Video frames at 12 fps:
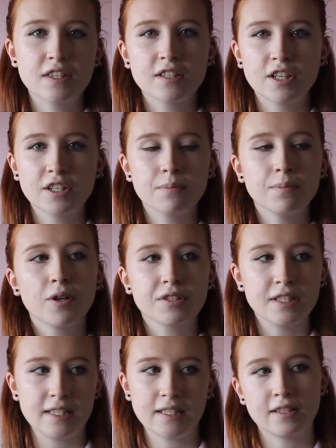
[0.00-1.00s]
this certain box?
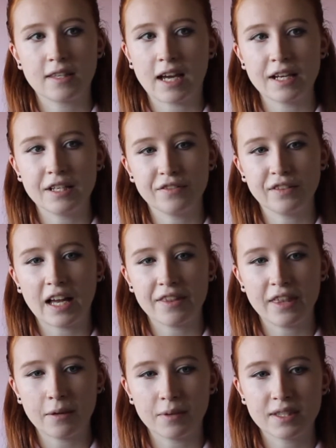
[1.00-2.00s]
Is this the kind of line
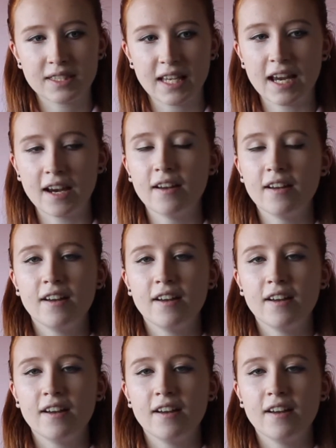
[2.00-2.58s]
they would say?